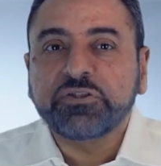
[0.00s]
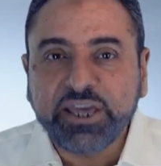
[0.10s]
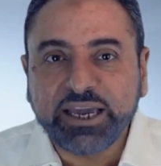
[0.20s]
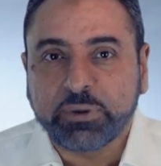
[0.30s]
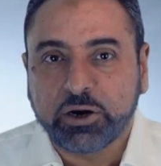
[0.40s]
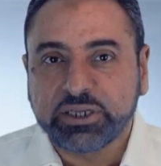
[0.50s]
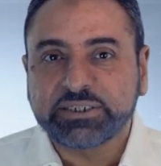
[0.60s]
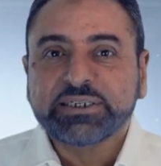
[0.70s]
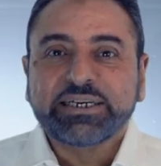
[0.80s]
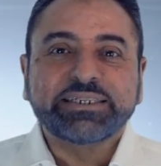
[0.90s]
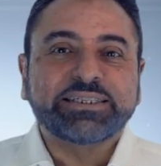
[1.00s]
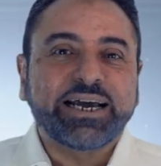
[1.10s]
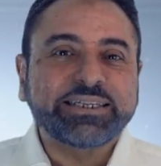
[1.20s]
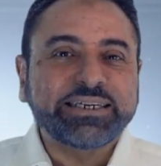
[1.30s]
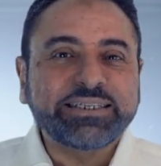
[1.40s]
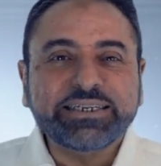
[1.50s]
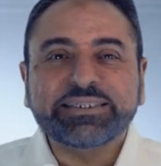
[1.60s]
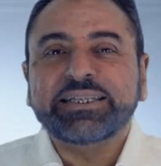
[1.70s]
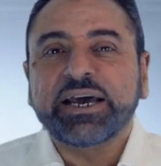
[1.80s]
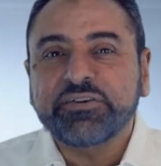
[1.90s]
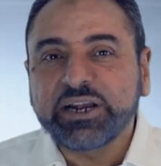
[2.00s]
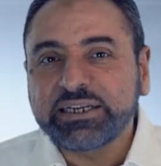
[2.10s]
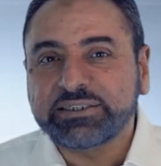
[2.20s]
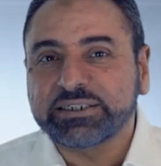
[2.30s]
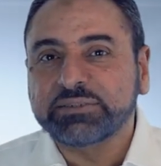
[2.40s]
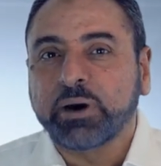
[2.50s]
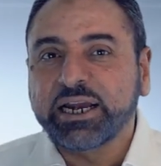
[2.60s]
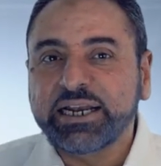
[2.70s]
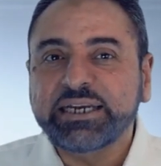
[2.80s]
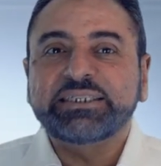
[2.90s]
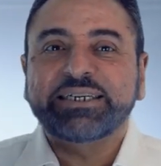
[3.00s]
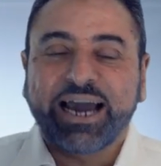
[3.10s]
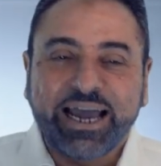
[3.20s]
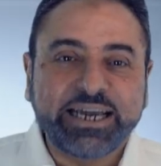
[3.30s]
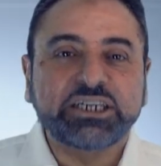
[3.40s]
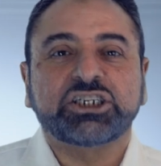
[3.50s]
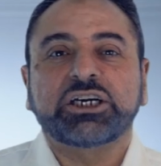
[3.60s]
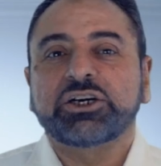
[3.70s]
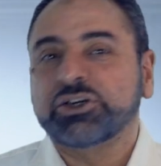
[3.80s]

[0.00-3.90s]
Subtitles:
thing about it is that it is narrated by Lady Aisha